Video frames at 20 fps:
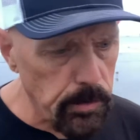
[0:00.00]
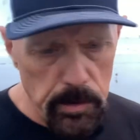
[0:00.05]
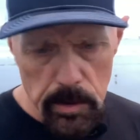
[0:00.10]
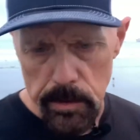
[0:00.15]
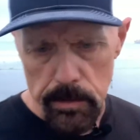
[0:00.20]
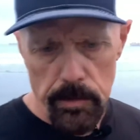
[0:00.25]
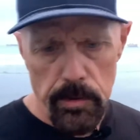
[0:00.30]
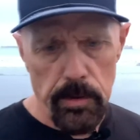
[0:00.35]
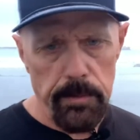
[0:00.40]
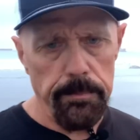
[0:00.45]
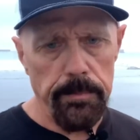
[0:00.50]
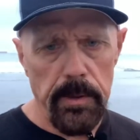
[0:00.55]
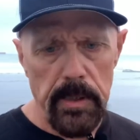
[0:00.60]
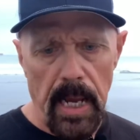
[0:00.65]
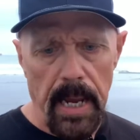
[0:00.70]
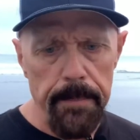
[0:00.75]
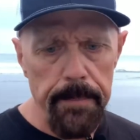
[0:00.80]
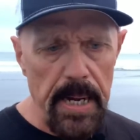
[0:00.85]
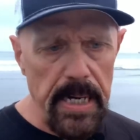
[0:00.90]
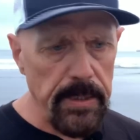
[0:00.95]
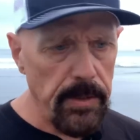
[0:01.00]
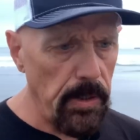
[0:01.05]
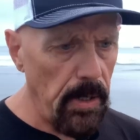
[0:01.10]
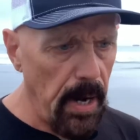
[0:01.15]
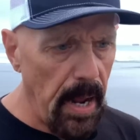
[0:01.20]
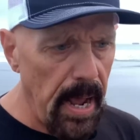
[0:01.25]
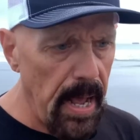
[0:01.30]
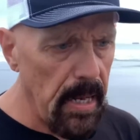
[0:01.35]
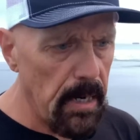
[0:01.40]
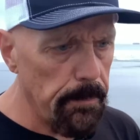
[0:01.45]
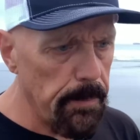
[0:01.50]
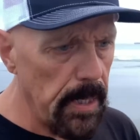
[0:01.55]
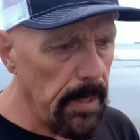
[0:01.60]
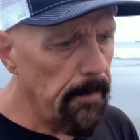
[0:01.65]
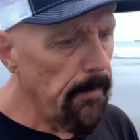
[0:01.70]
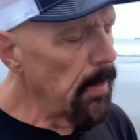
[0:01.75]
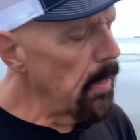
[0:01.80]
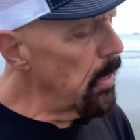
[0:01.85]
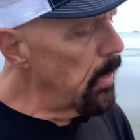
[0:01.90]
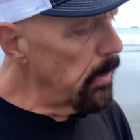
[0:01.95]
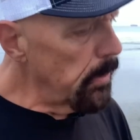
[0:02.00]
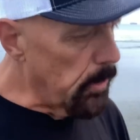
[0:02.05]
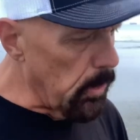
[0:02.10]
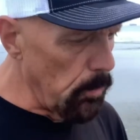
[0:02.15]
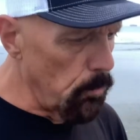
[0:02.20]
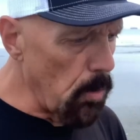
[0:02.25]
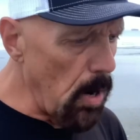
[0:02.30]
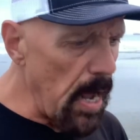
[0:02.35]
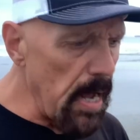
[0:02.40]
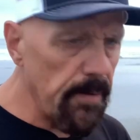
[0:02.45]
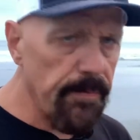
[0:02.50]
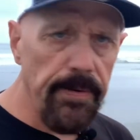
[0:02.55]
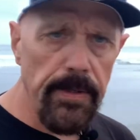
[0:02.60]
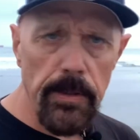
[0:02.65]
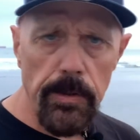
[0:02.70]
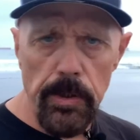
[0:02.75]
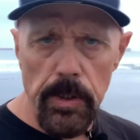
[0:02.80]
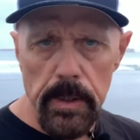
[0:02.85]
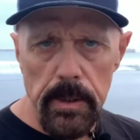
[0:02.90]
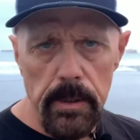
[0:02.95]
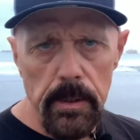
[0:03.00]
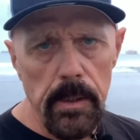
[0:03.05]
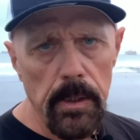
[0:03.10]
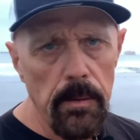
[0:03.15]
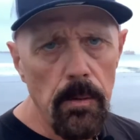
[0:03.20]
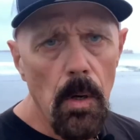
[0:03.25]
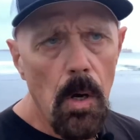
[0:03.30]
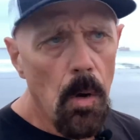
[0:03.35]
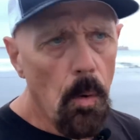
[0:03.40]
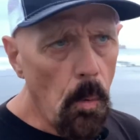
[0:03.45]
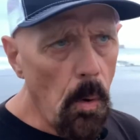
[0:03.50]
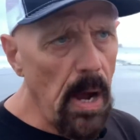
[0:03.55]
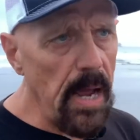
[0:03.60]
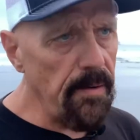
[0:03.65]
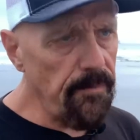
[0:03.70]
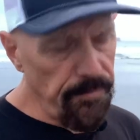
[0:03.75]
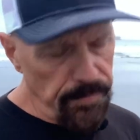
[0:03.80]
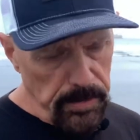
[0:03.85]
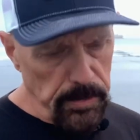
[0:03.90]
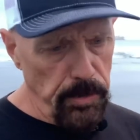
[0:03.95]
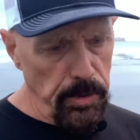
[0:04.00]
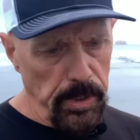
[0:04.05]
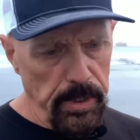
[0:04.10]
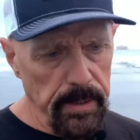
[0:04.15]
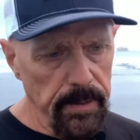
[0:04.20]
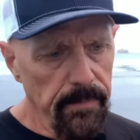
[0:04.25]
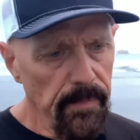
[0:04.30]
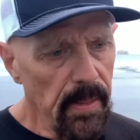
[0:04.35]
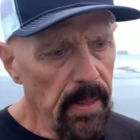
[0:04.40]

there's some sand bass and halibut, good rock fishing, good white fishing.